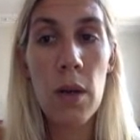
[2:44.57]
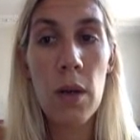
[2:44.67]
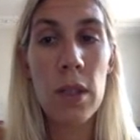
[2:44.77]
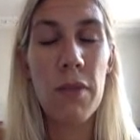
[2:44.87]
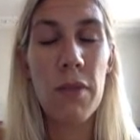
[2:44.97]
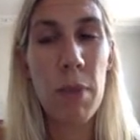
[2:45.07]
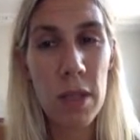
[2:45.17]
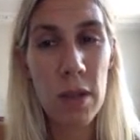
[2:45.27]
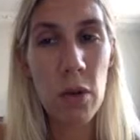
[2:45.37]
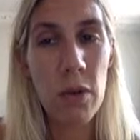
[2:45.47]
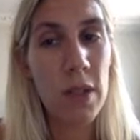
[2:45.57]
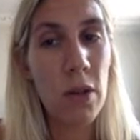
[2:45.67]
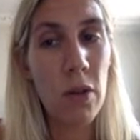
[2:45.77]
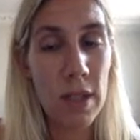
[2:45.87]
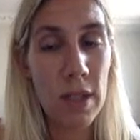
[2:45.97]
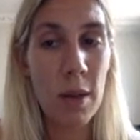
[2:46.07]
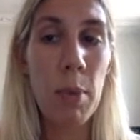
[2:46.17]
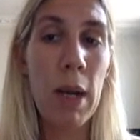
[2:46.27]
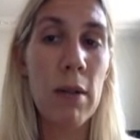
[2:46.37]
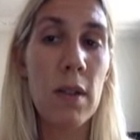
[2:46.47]
Because if you miss those obvious
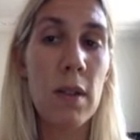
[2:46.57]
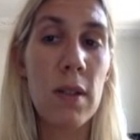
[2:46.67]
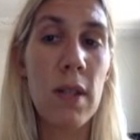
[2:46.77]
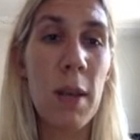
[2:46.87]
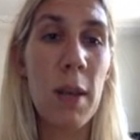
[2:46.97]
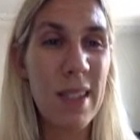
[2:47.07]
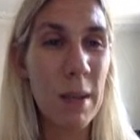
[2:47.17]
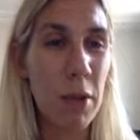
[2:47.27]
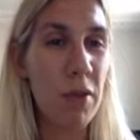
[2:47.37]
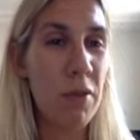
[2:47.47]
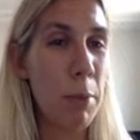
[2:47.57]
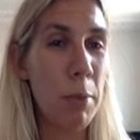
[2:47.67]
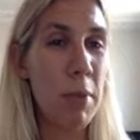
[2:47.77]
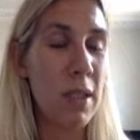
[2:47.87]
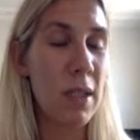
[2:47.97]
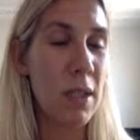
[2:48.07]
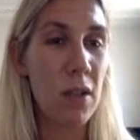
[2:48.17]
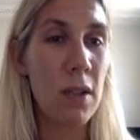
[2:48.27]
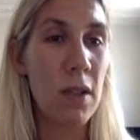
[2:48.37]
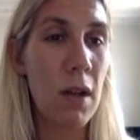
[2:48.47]
comparisons, it may seem like you've maybe
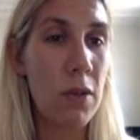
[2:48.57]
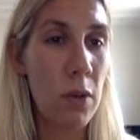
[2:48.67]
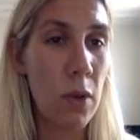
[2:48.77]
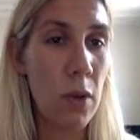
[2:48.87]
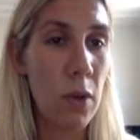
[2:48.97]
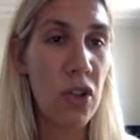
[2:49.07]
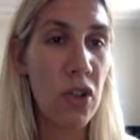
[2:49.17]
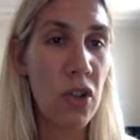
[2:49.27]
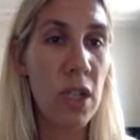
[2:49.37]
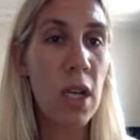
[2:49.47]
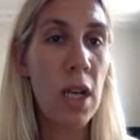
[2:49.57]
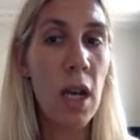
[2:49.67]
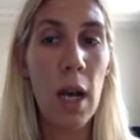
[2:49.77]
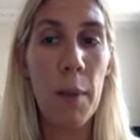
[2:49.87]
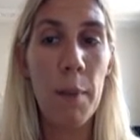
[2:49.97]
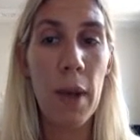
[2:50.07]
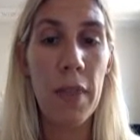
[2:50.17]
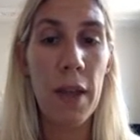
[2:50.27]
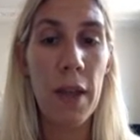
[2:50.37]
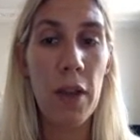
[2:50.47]
misunderstood the task or the question,
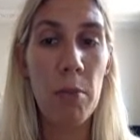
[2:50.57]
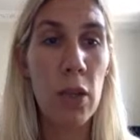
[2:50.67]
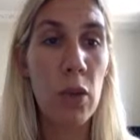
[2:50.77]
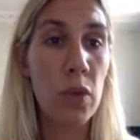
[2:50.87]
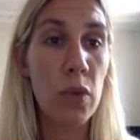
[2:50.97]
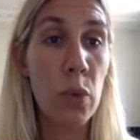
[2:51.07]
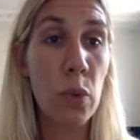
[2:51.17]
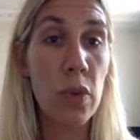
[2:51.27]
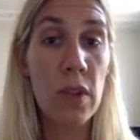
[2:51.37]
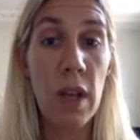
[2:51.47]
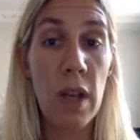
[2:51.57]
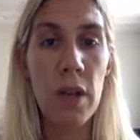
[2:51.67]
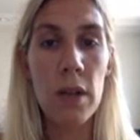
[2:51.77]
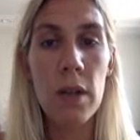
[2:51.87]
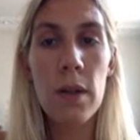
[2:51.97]
and that can make your score suffer.